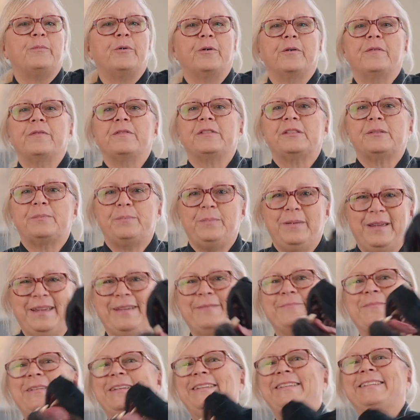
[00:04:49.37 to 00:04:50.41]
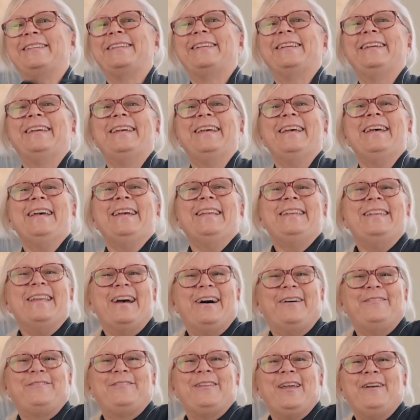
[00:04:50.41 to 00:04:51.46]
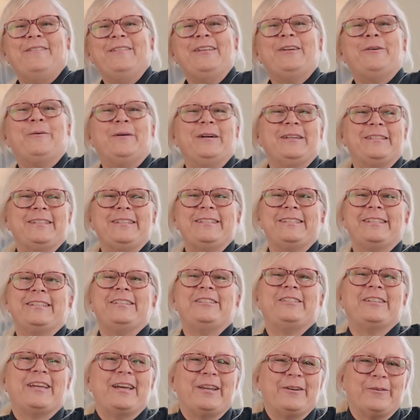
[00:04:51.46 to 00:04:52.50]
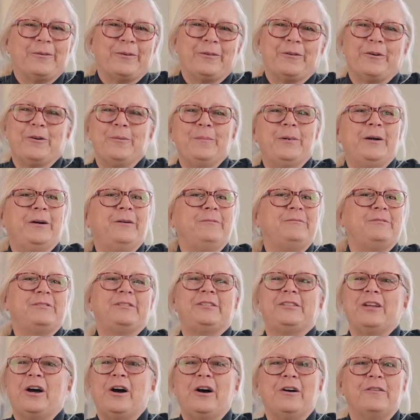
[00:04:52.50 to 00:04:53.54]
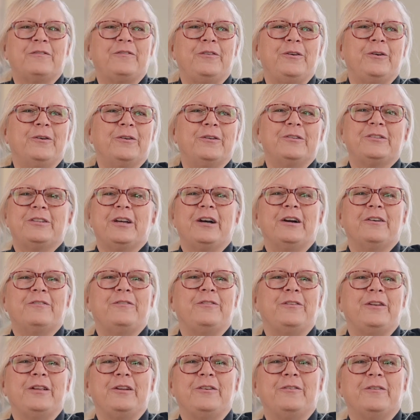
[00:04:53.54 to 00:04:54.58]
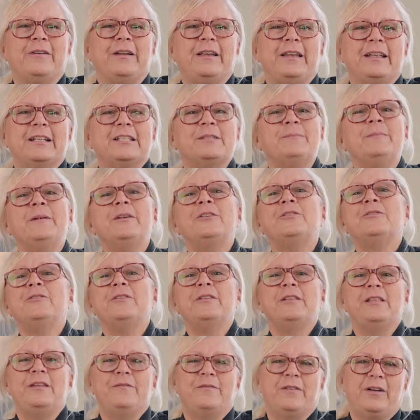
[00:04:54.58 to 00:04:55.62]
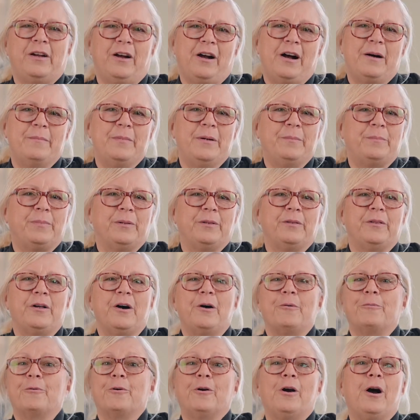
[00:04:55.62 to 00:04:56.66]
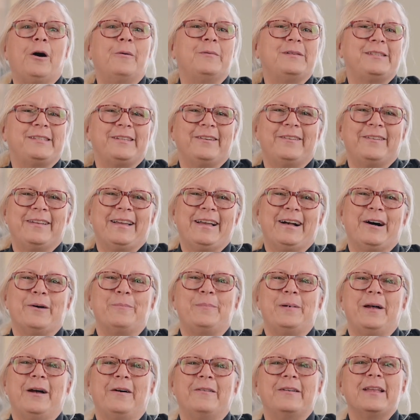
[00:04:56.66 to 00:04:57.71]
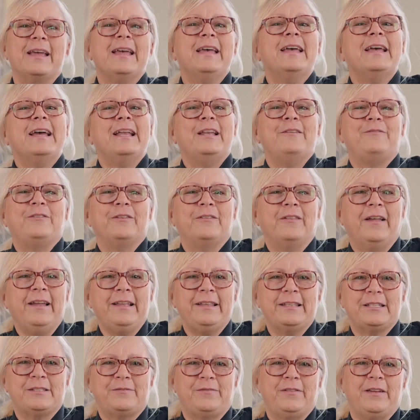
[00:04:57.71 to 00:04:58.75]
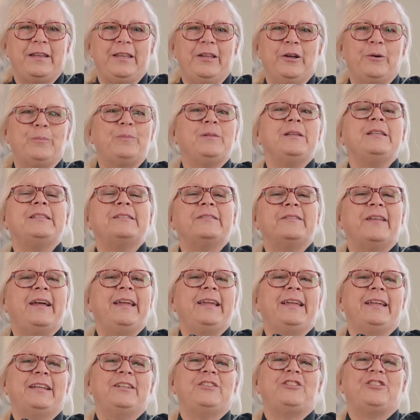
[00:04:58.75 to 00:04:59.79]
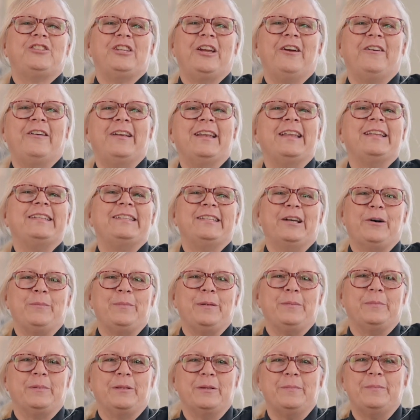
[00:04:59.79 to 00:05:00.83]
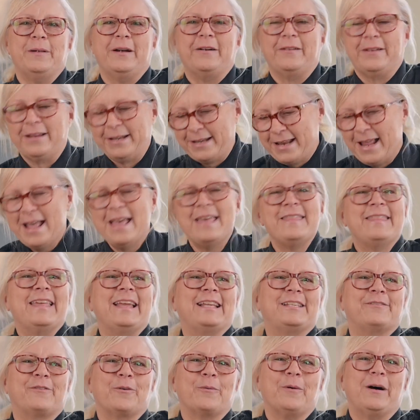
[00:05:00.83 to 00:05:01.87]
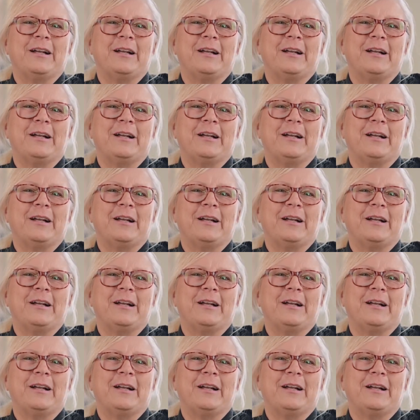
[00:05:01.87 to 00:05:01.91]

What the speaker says: more of this pigment. Now, if you have any questions in general or about dog food or dog food ingredients, make sure you leave a comment below. We're always here to help out. And if you like this video, please like it, share it and tell people about it. Thanks for